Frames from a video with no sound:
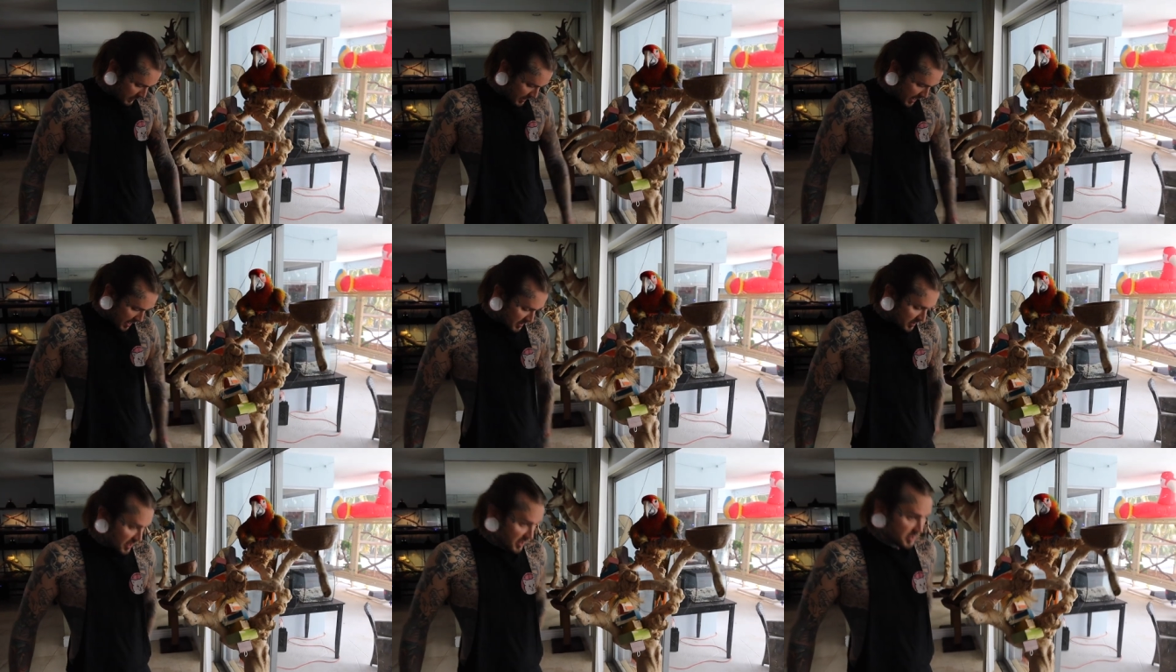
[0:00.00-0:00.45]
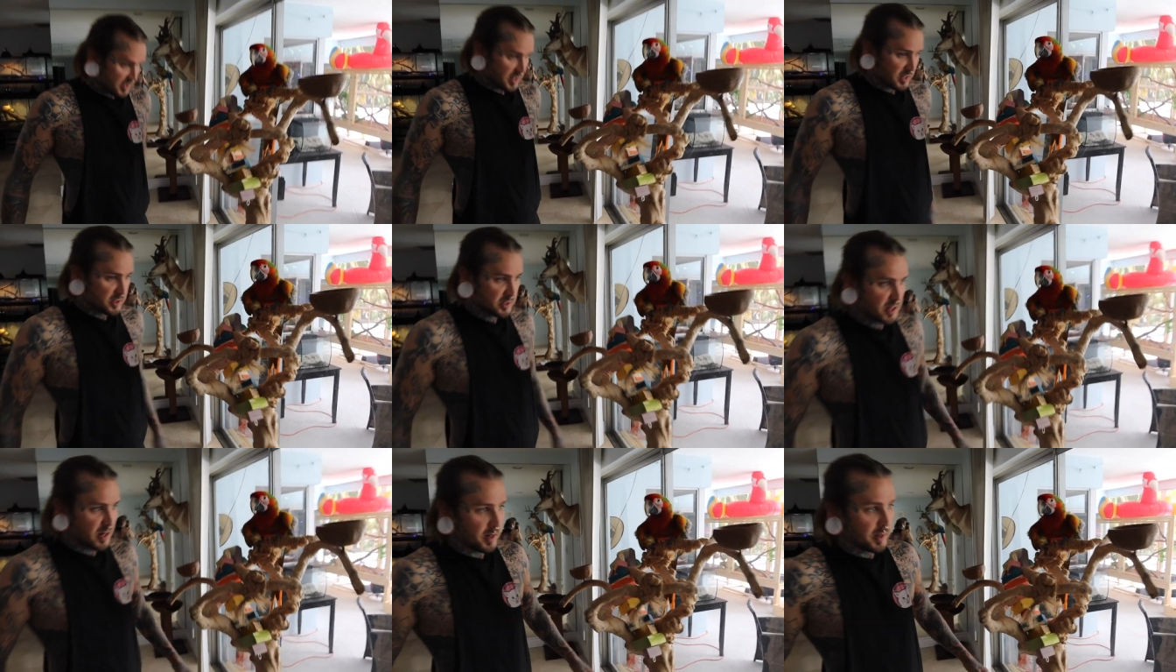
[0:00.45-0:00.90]
Daddy's gotta take a
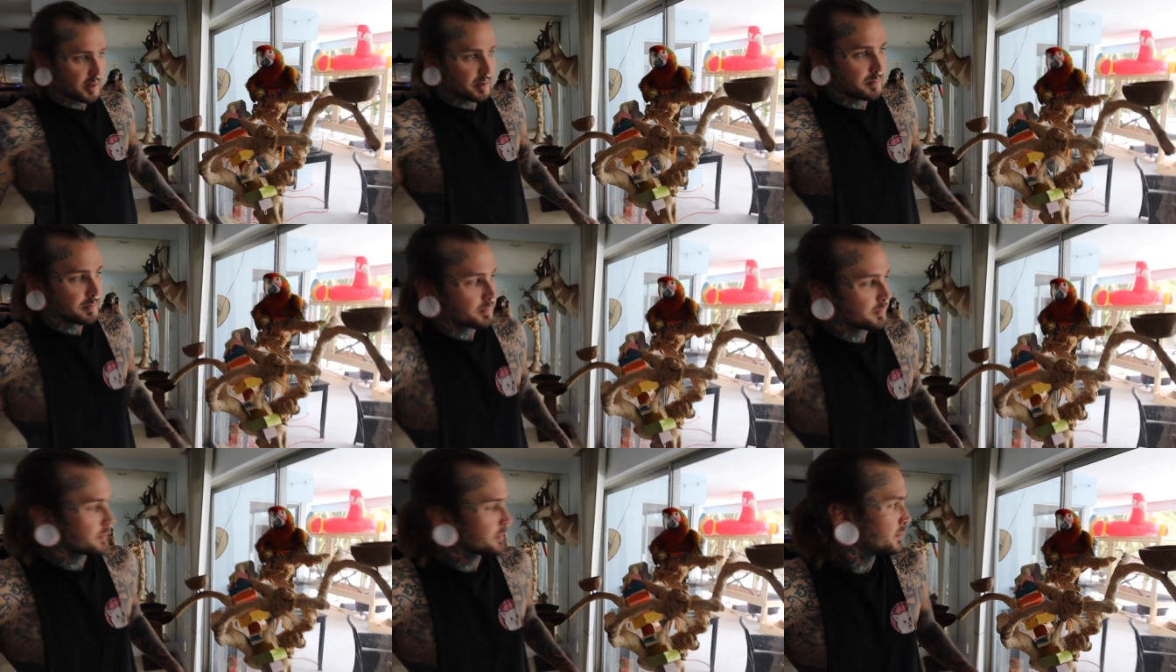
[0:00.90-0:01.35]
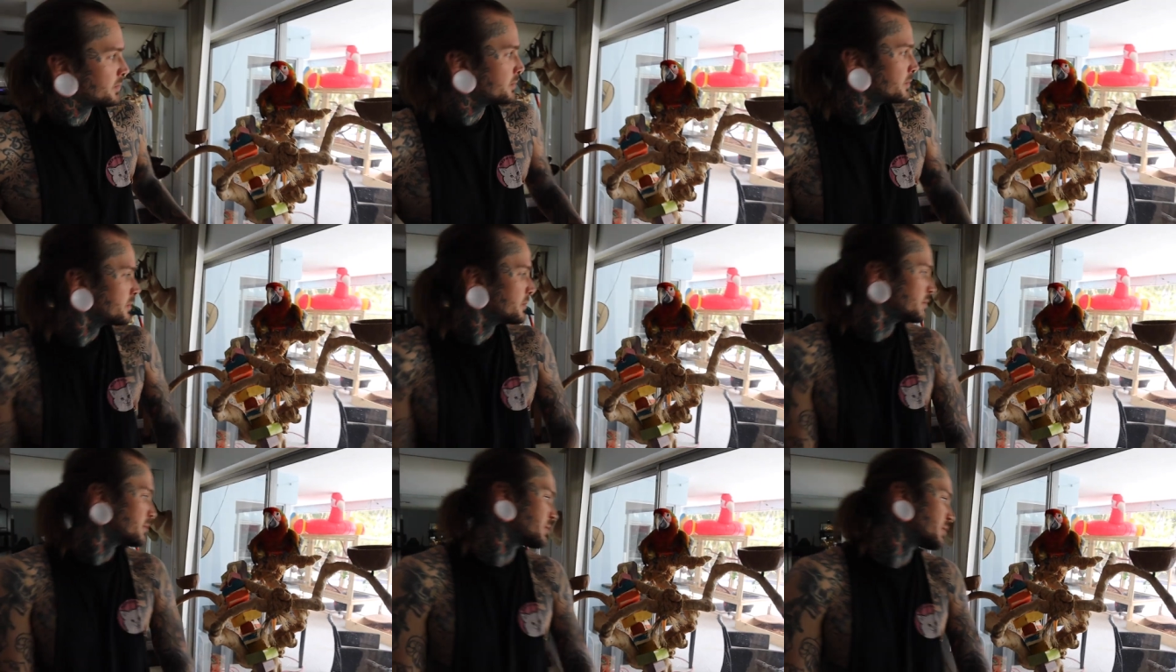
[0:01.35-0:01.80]
shower.
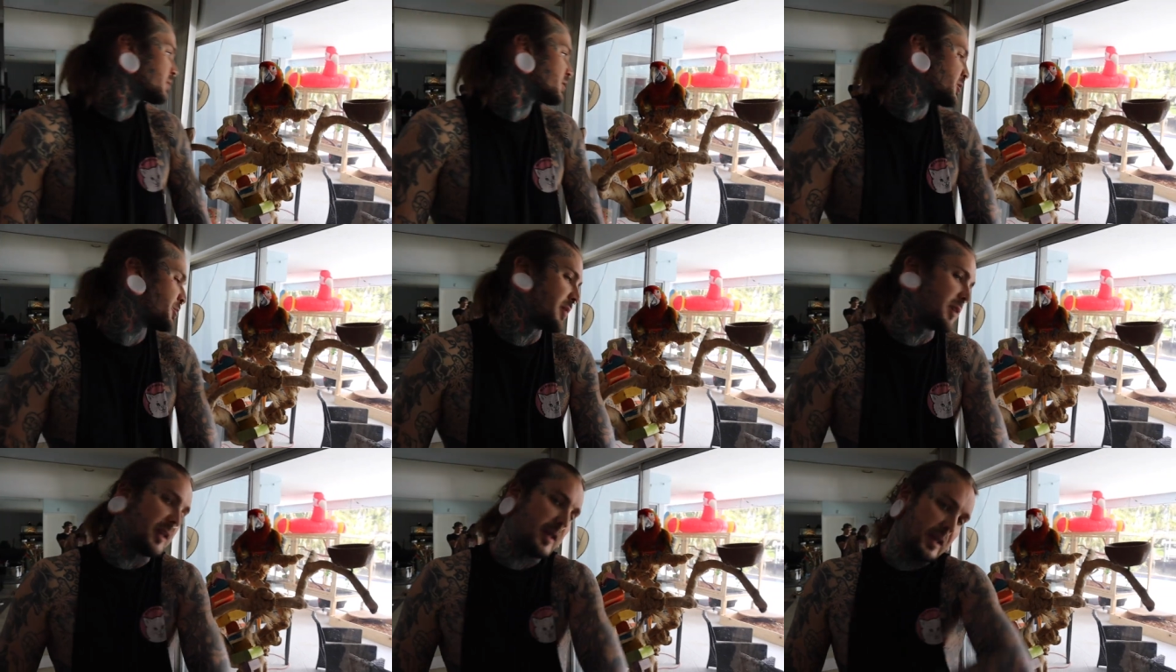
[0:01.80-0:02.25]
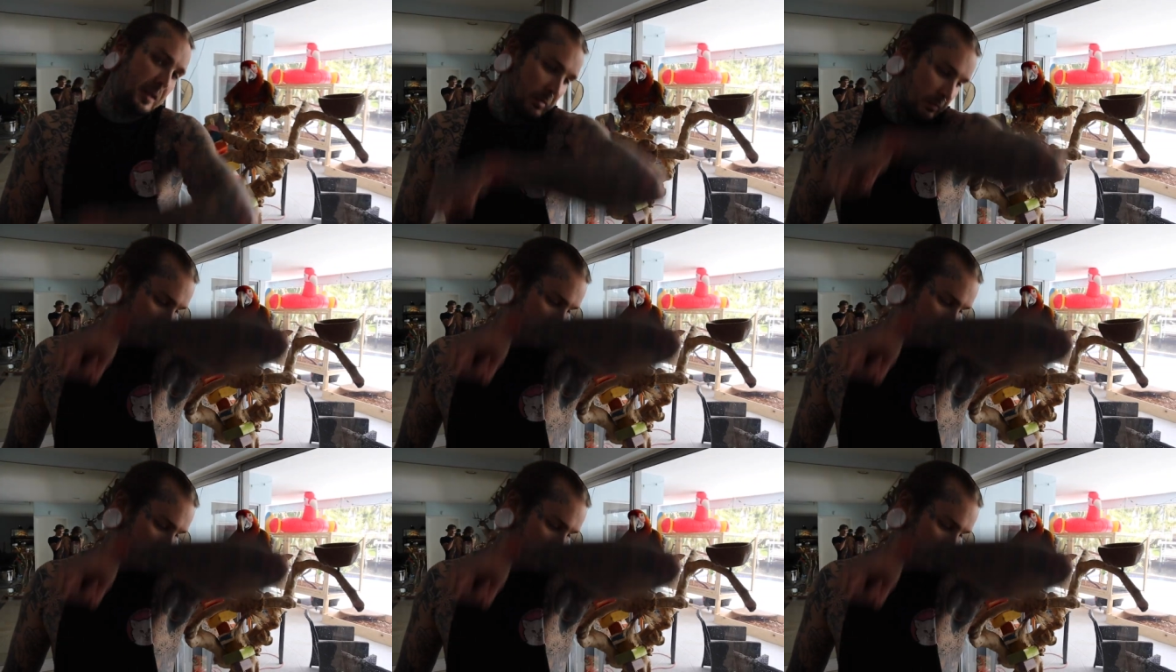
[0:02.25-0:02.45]
Smelly.